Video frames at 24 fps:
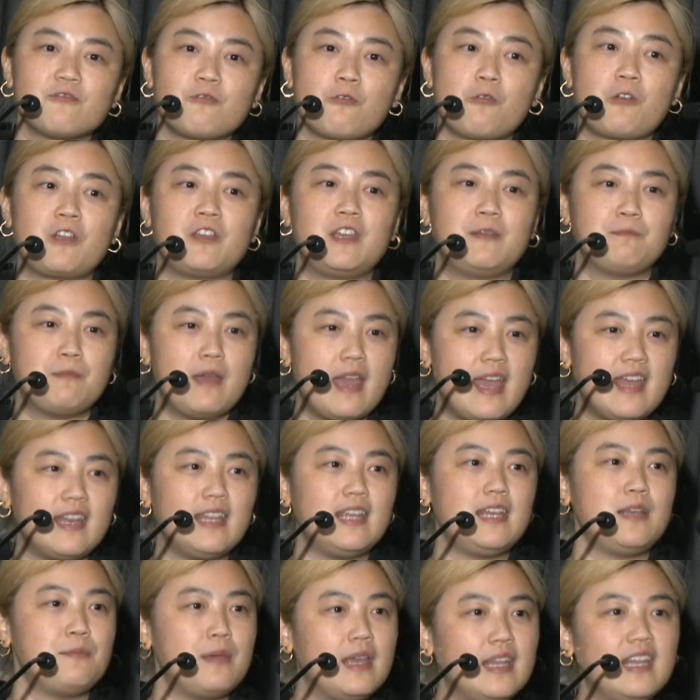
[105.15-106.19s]
For
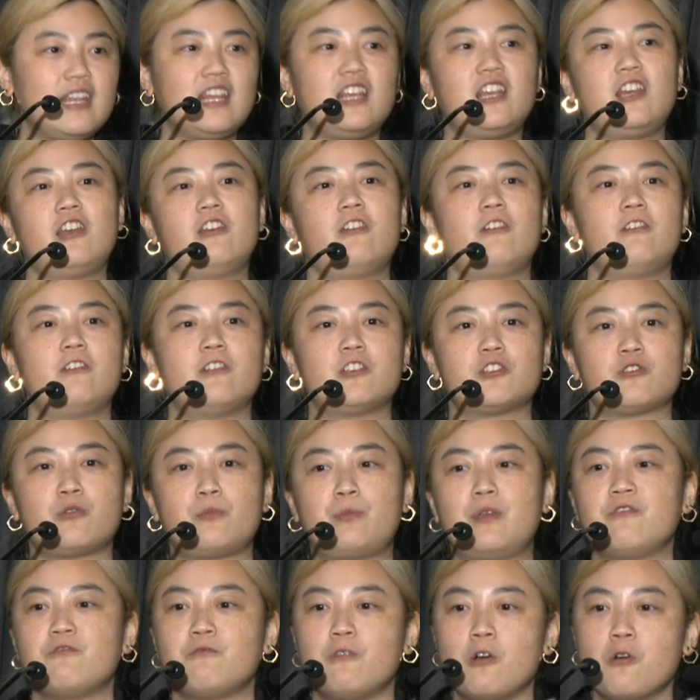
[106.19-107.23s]
many, many years, we've
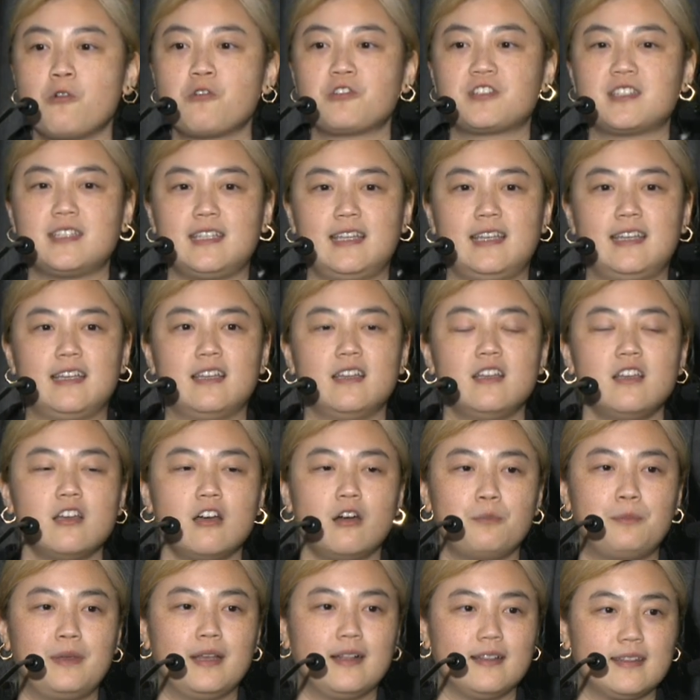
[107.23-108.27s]
been focusing
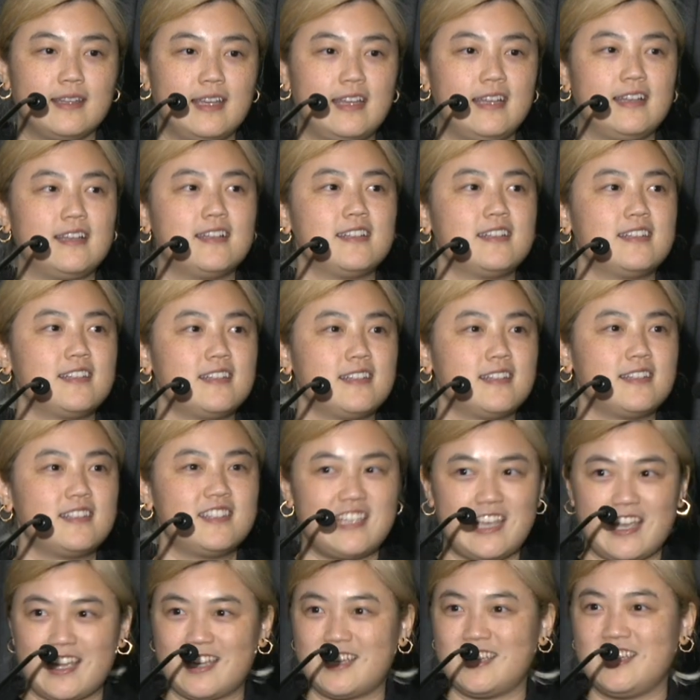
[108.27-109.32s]
on building
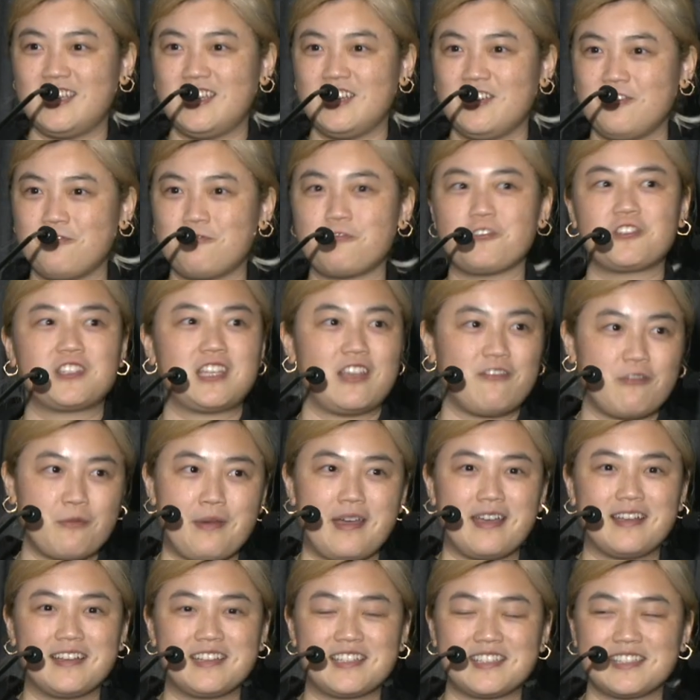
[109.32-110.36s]
tech for
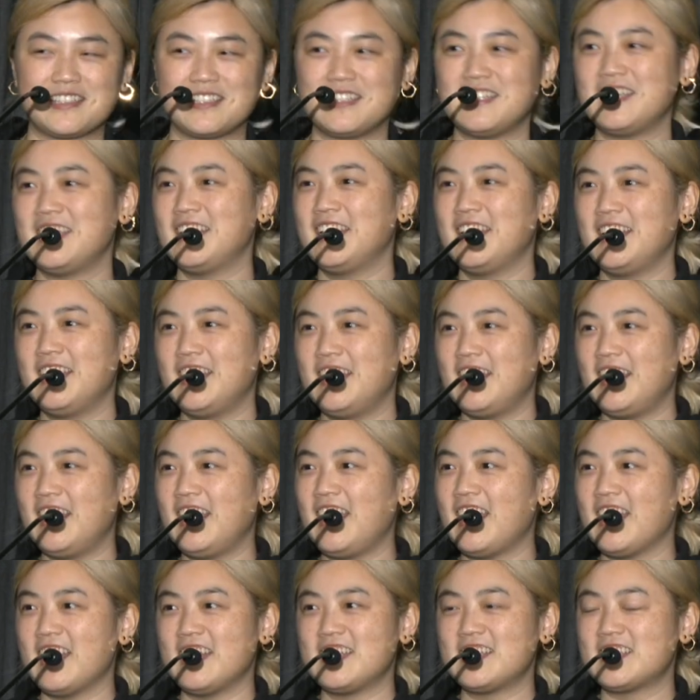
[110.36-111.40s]
cypherpunks.
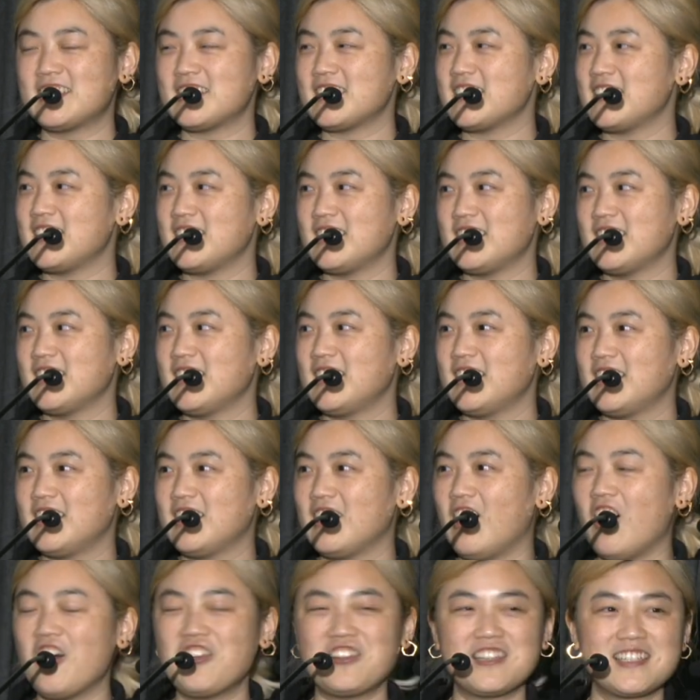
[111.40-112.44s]
And
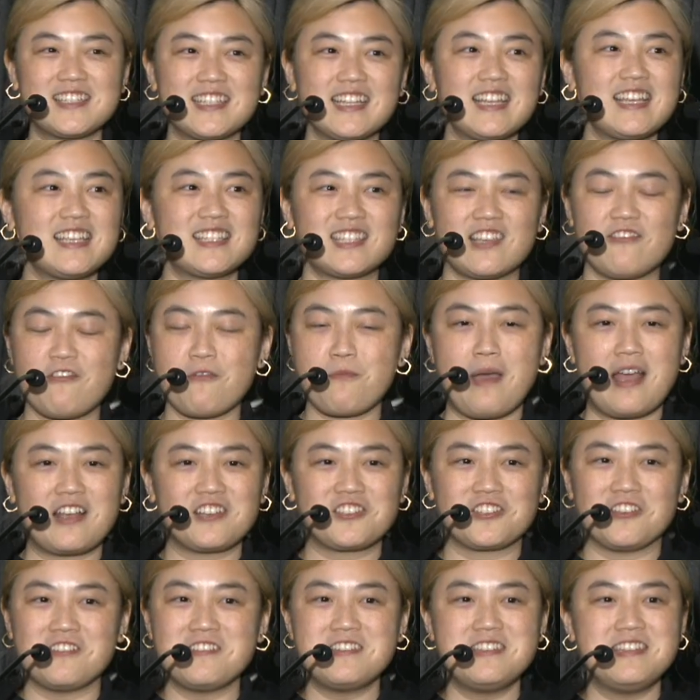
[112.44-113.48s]
honestly, cypherpunks
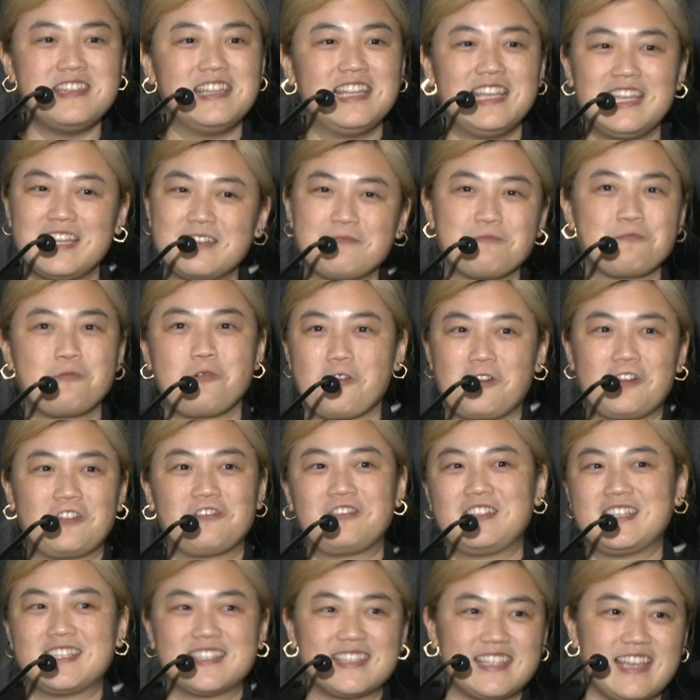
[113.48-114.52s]
don't need more of
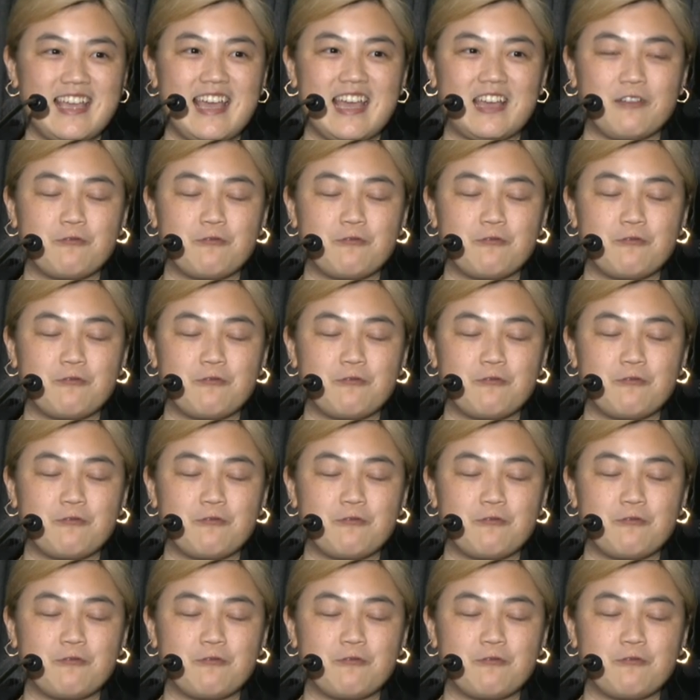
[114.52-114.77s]
this tech.